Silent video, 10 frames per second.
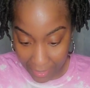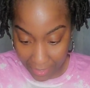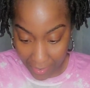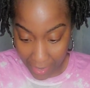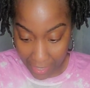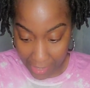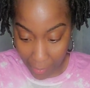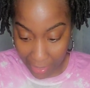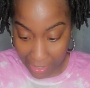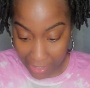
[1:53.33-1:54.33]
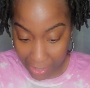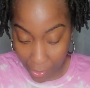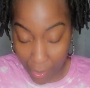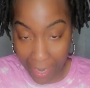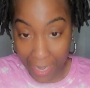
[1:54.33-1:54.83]
Okay, so I'm going to just go
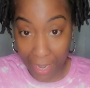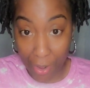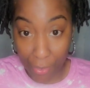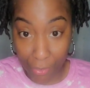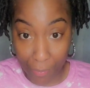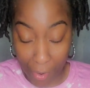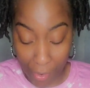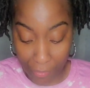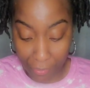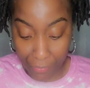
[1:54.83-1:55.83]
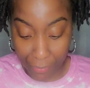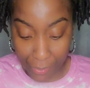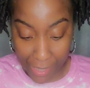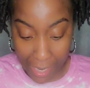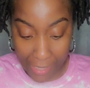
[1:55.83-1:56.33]
ahead and hold them all for a few
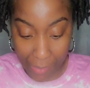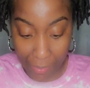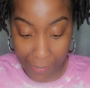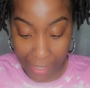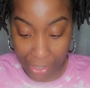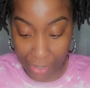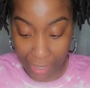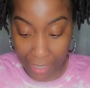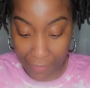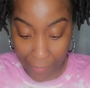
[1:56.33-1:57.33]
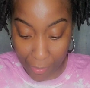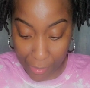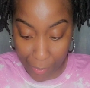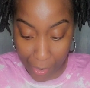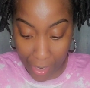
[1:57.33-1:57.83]
seconds. I want to make sure nothing falls
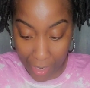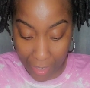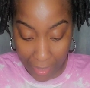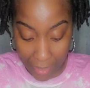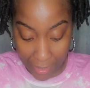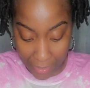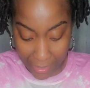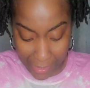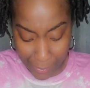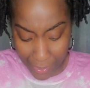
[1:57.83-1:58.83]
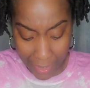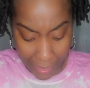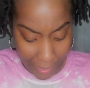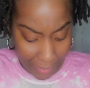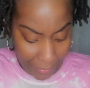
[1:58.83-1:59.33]
apart. It's pretty
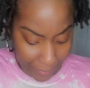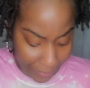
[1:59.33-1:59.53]
good.